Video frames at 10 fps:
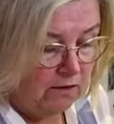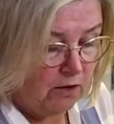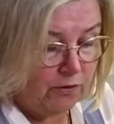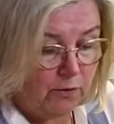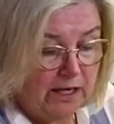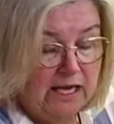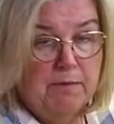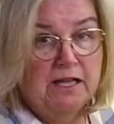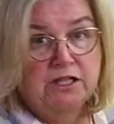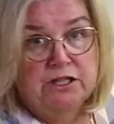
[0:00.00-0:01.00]
Although in a
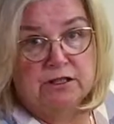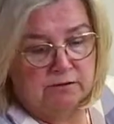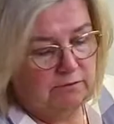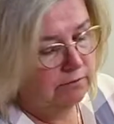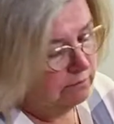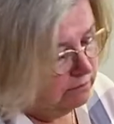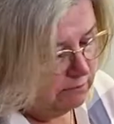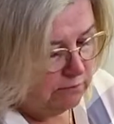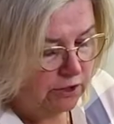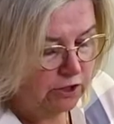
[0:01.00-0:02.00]
pinch,
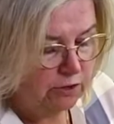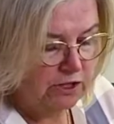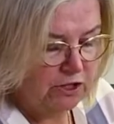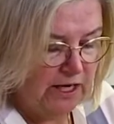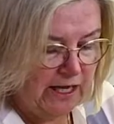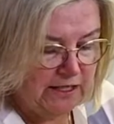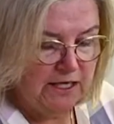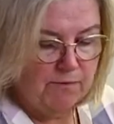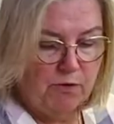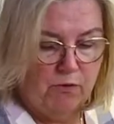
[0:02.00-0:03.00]
you do what you can to
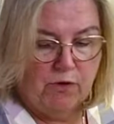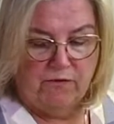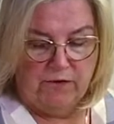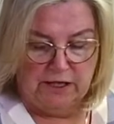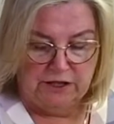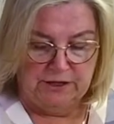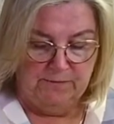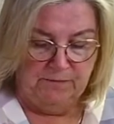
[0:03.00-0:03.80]
keep your board fresh.